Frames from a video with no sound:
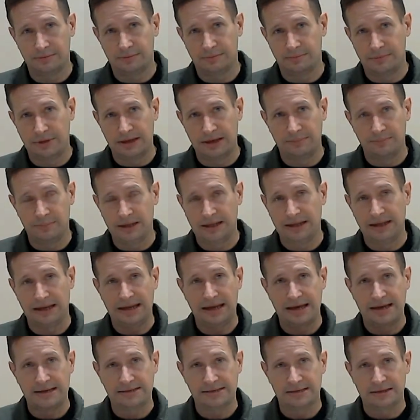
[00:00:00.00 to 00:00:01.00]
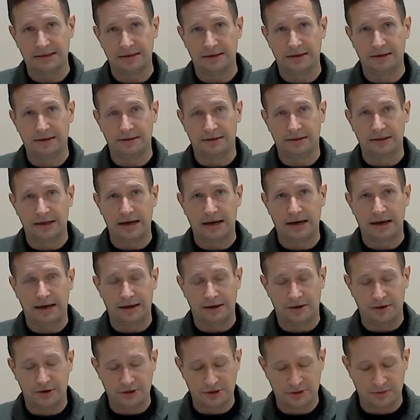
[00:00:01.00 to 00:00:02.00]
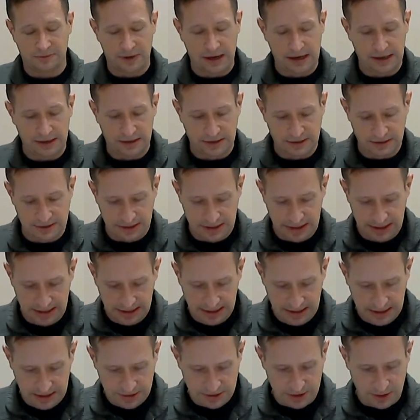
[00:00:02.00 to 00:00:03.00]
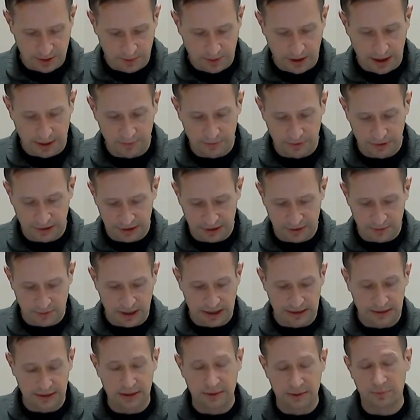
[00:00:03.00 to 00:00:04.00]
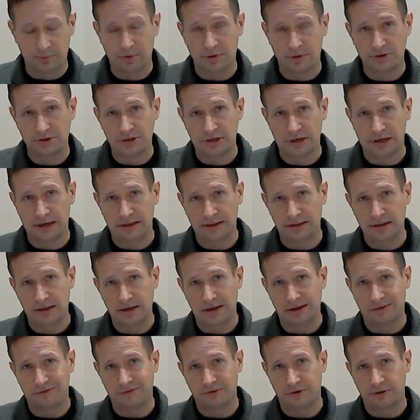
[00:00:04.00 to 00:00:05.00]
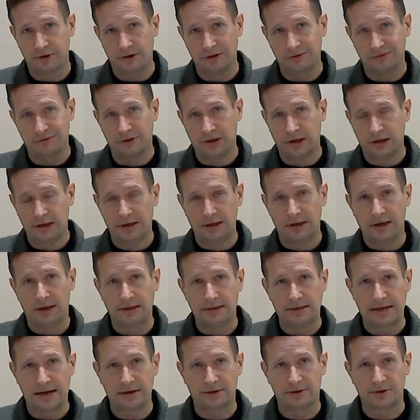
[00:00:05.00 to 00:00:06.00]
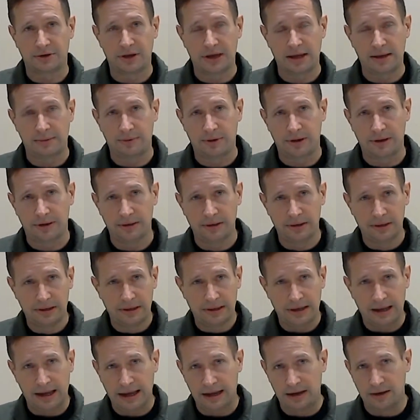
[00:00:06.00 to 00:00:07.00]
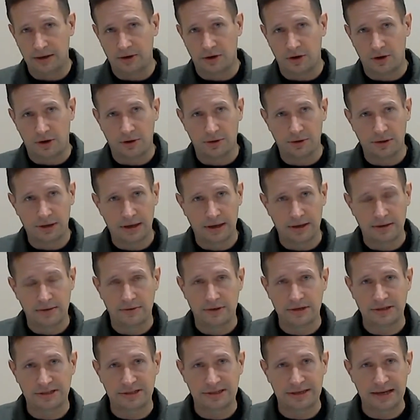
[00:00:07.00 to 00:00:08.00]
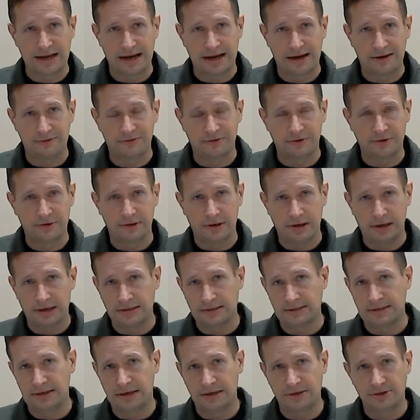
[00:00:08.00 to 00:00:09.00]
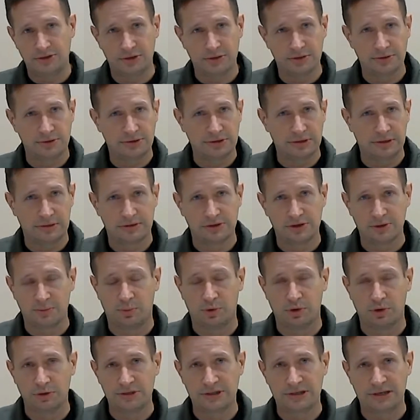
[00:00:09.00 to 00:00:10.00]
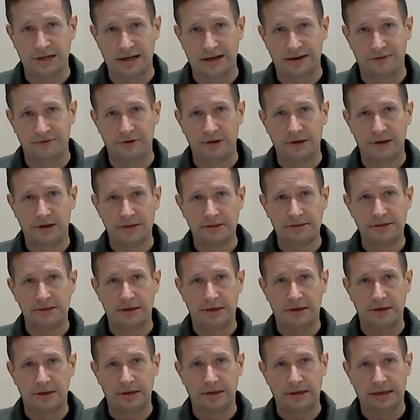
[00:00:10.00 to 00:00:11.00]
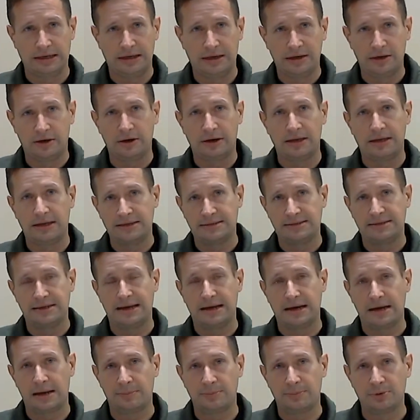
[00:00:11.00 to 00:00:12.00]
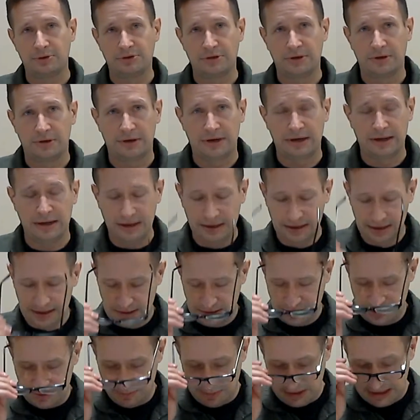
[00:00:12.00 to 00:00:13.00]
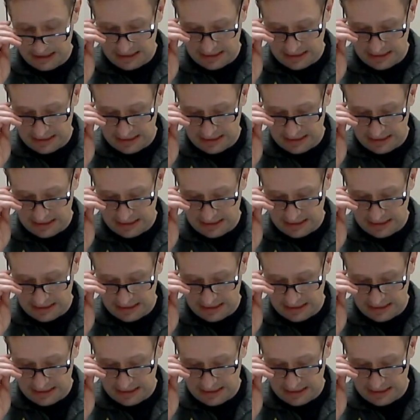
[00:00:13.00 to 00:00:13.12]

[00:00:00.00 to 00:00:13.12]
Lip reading: been the case in a lot of areas around us. So I really greatly appreciate the effort of Dr. Gibbon and all the staff and teachers and support staff to get our kids that opportunity to be